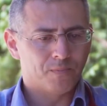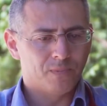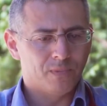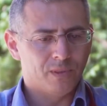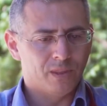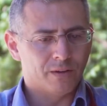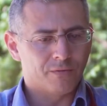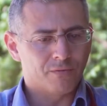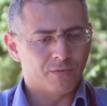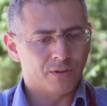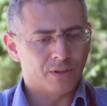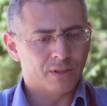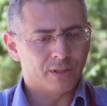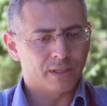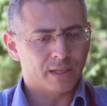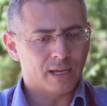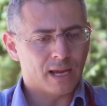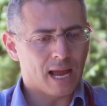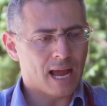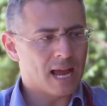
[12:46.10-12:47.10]

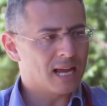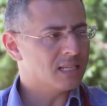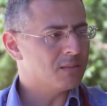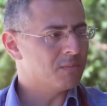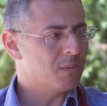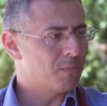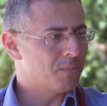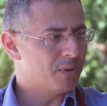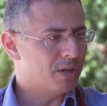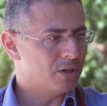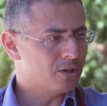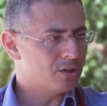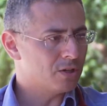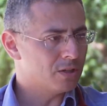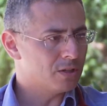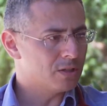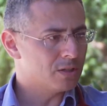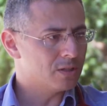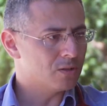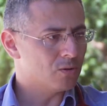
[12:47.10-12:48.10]
different asthma
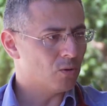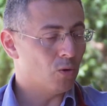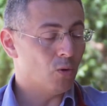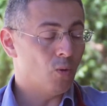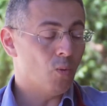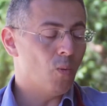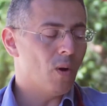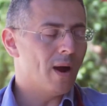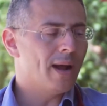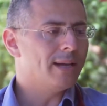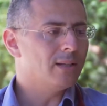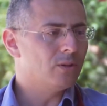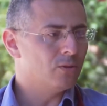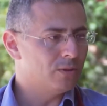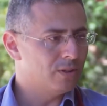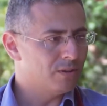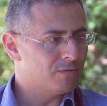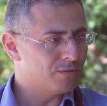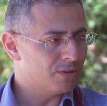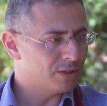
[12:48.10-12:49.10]
patients, or why do
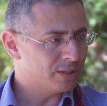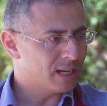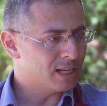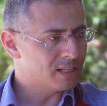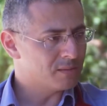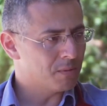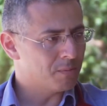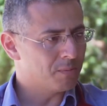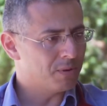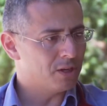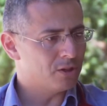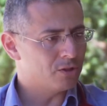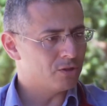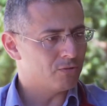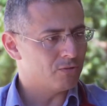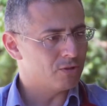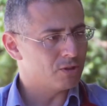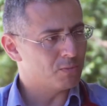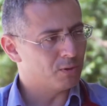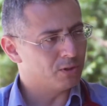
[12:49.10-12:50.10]
different asthma
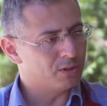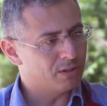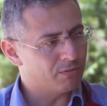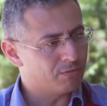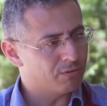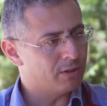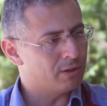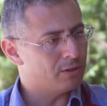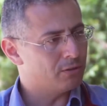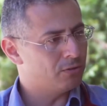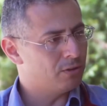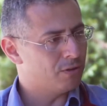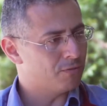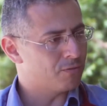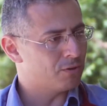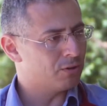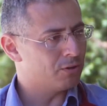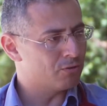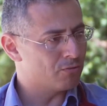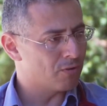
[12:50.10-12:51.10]
patients respond differently to
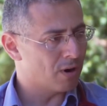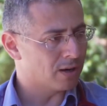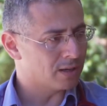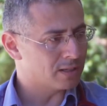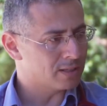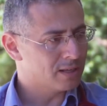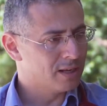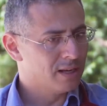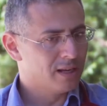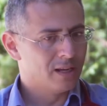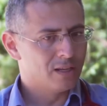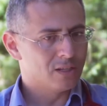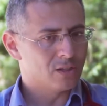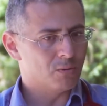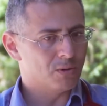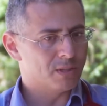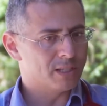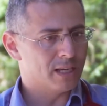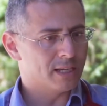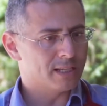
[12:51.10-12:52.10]
different drugs. So
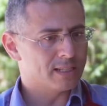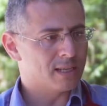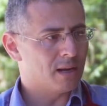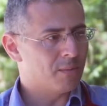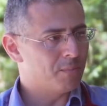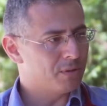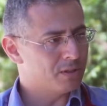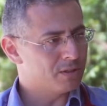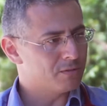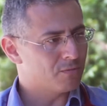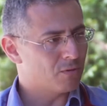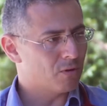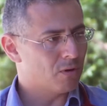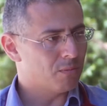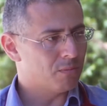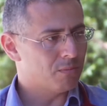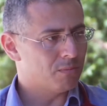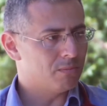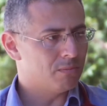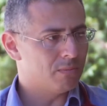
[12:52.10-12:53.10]
we take samples
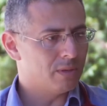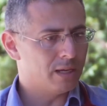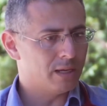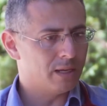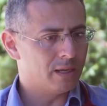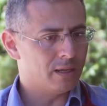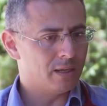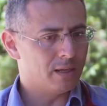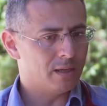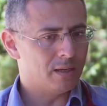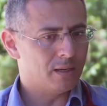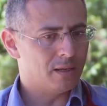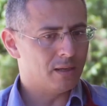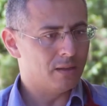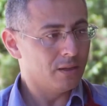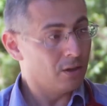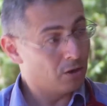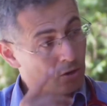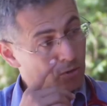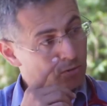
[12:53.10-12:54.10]
from
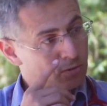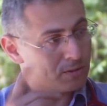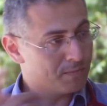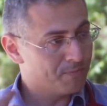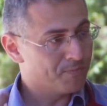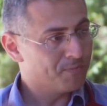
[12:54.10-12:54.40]
the nose,